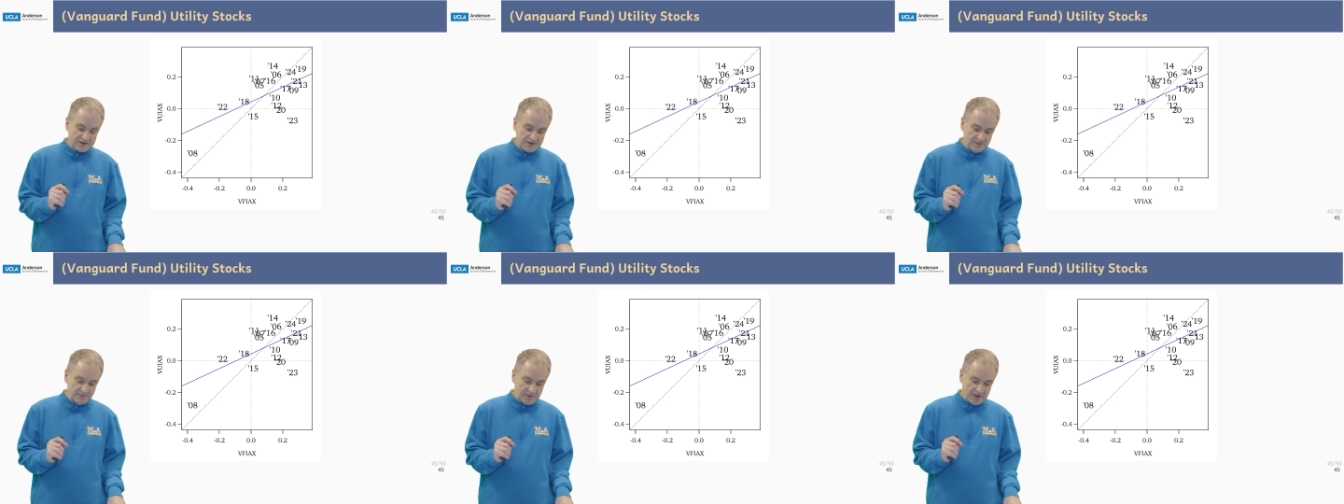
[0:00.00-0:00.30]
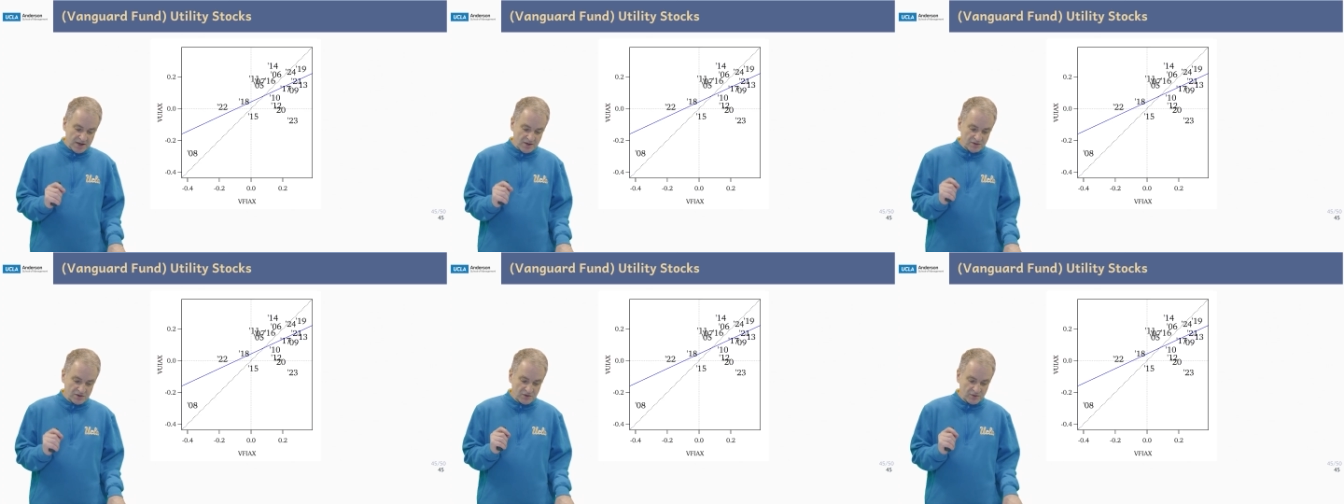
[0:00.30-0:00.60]

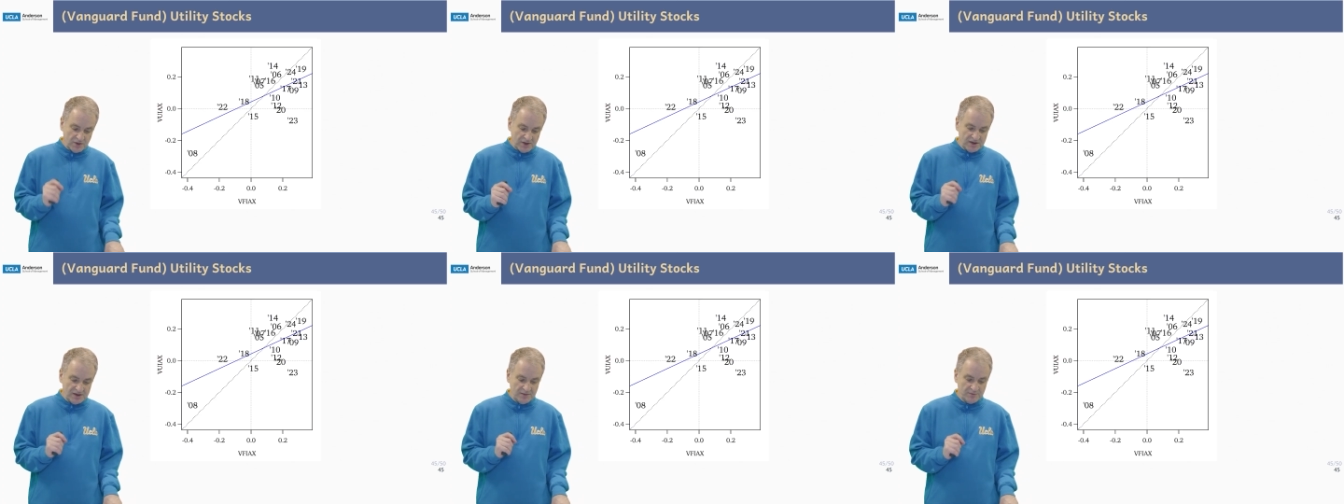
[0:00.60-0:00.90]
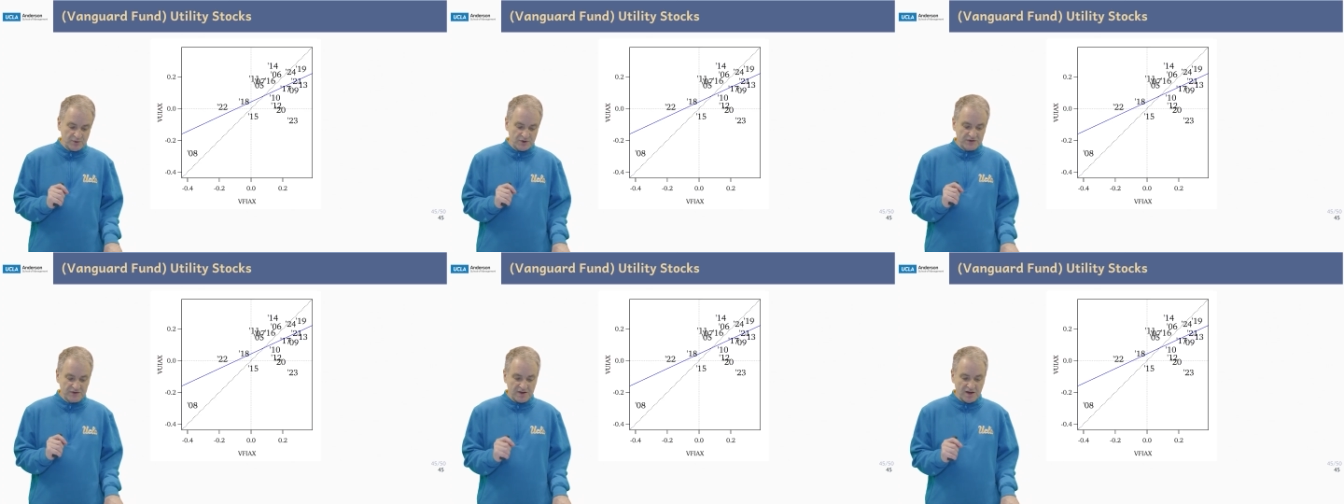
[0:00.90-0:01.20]
about
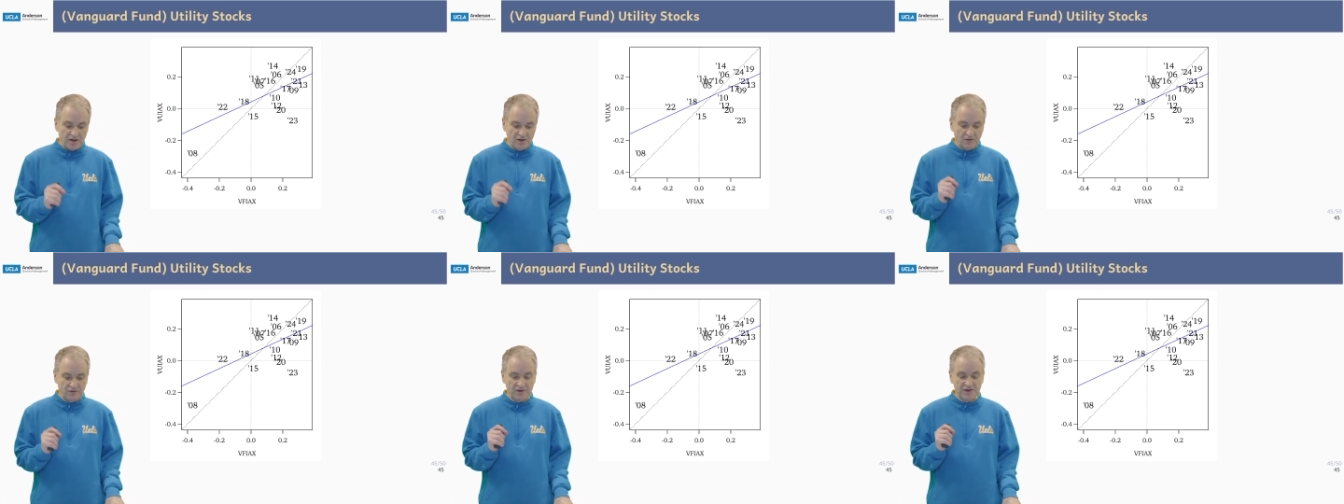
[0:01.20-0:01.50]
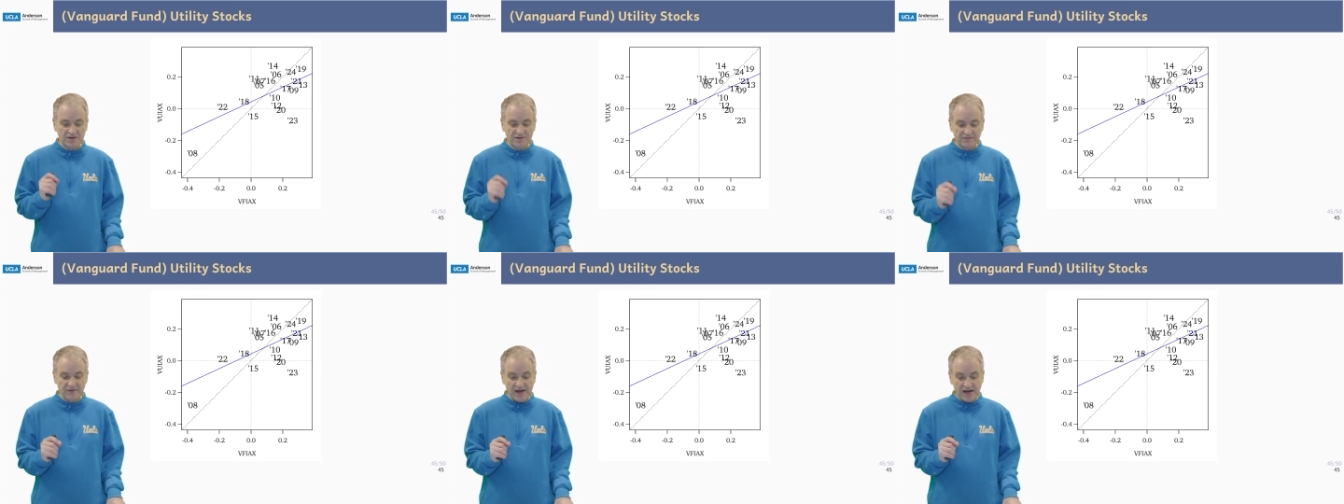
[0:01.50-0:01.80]
20% of
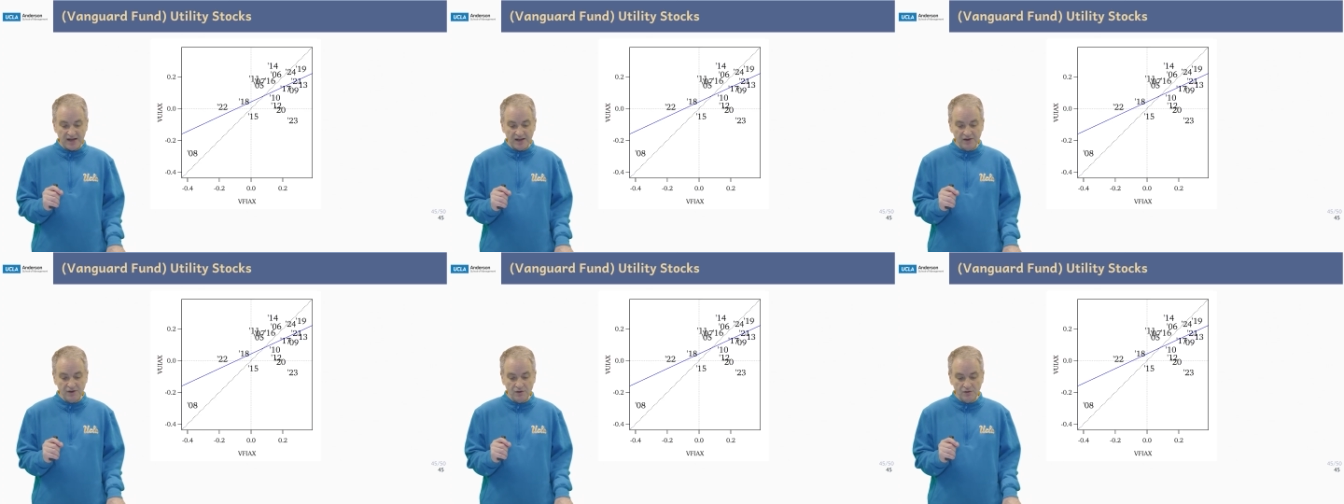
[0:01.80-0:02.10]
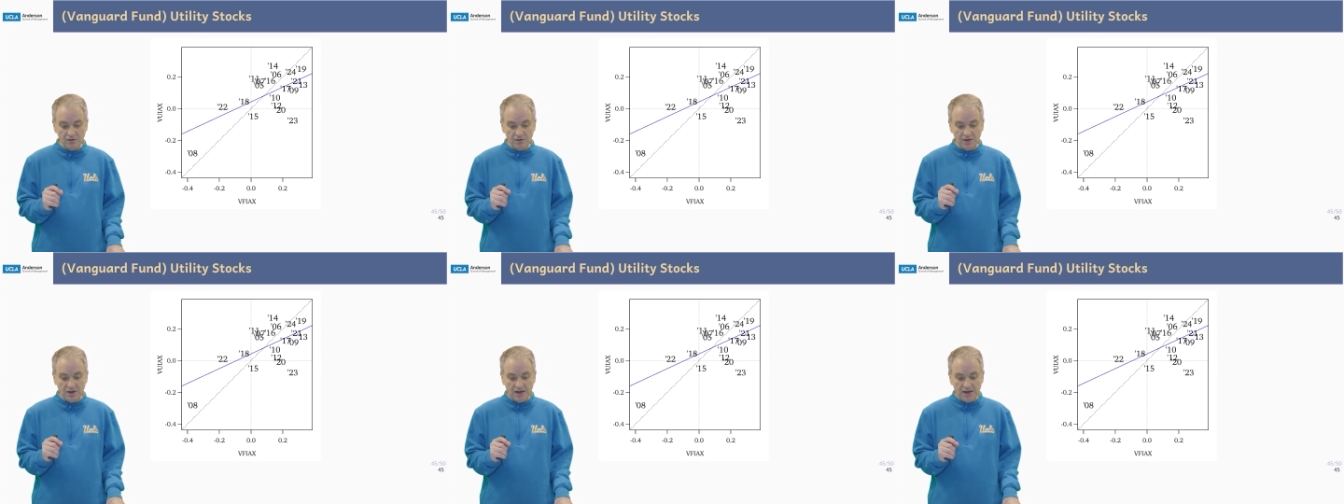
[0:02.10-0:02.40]
its value,